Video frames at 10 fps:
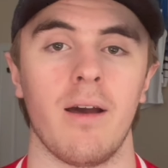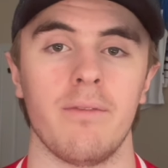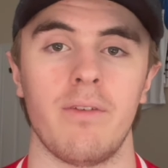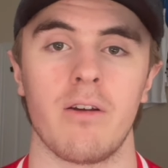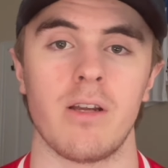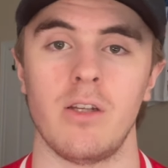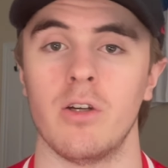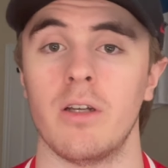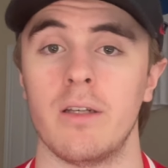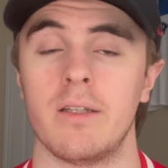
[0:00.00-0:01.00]
Very
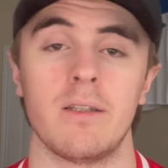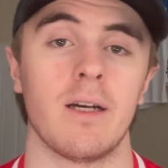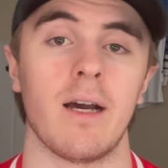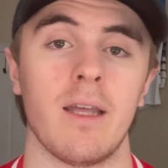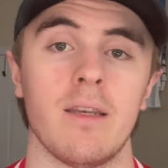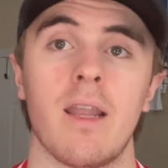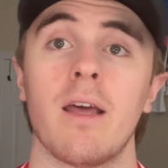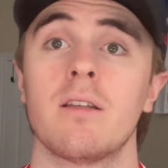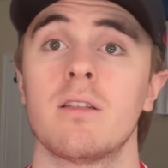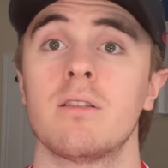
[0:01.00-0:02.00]
good in
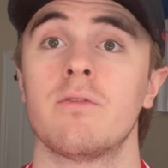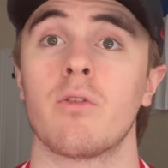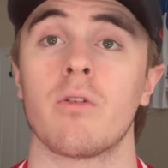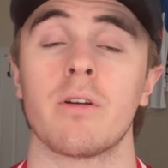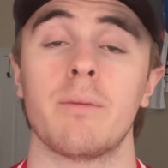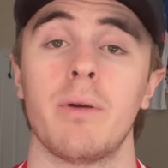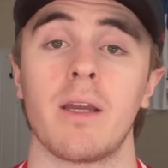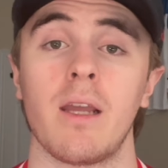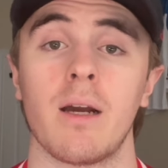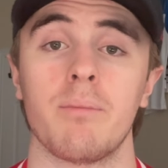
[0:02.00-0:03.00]
net for
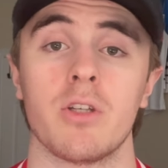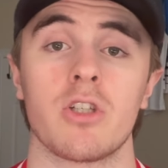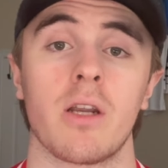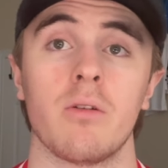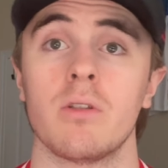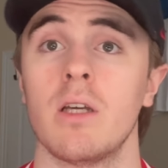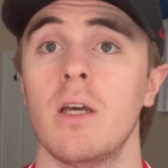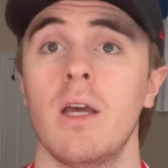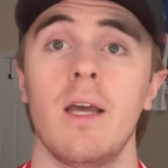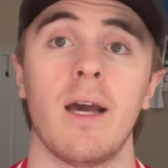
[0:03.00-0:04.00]
picking up the shutout.
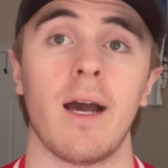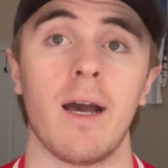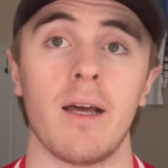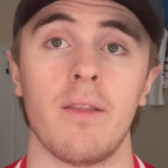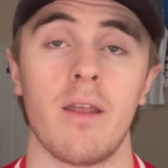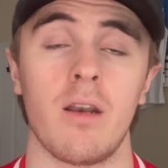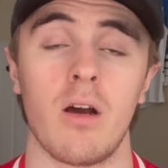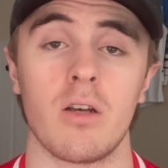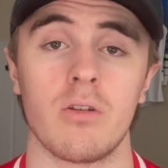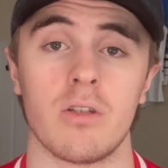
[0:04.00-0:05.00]
Then
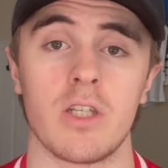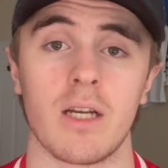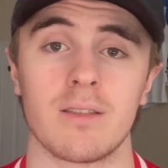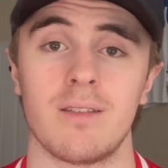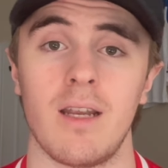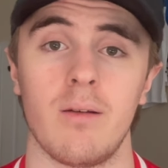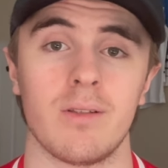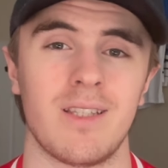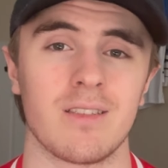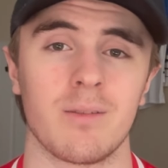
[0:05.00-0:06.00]
on to the Czechs today with
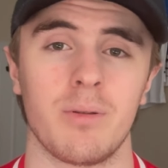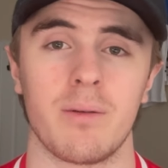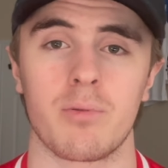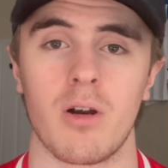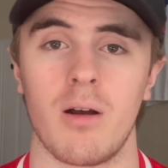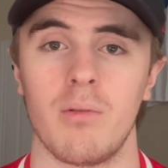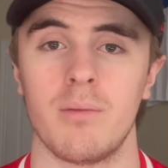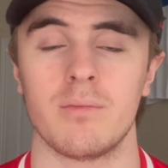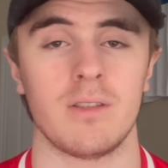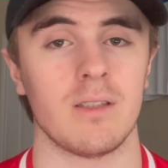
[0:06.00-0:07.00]
discipline
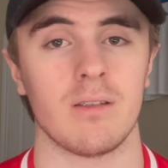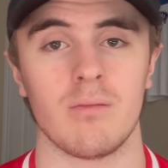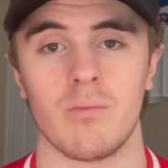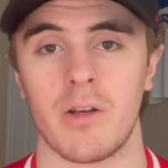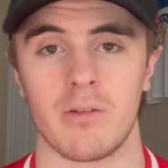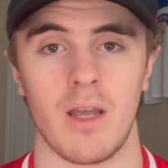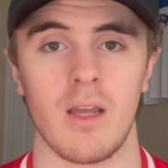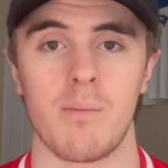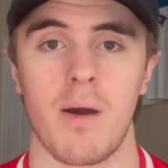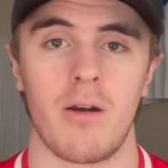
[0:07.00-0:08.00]
problems. When you're
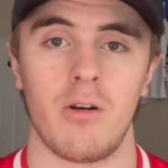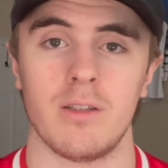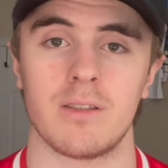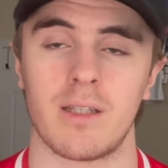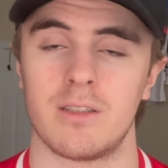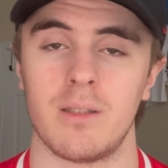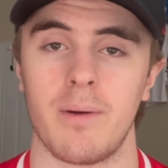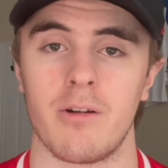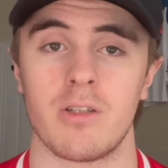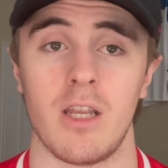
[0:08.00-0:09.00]
taking penalties against a
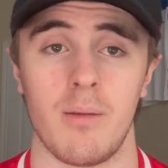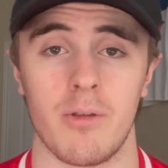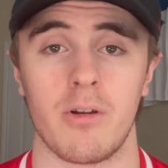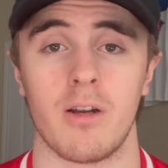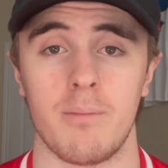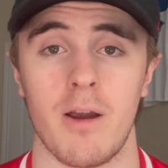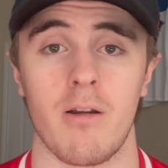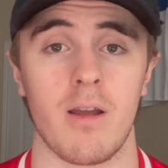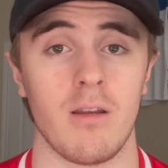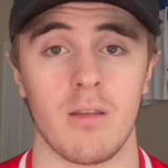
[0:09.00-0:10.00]
better team, they're going to
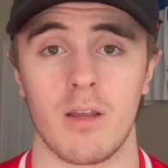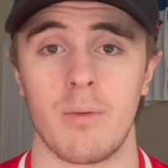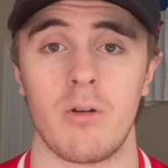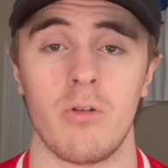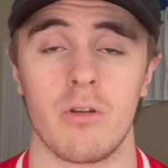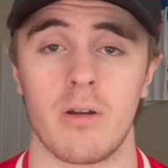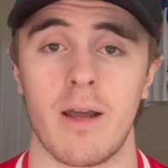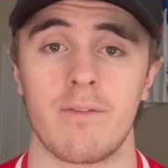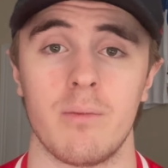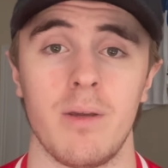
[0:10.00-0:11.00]
bury it. You think about who they're going to
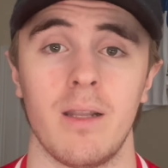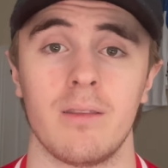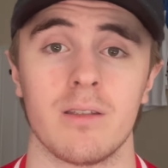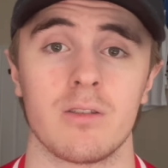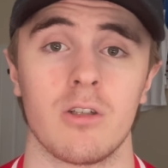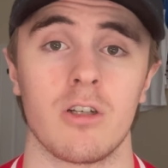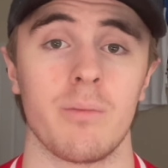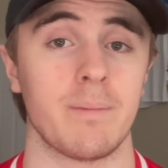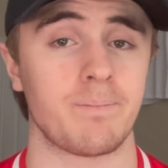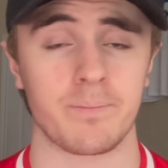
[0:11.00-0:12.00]
have to beat at this tournament.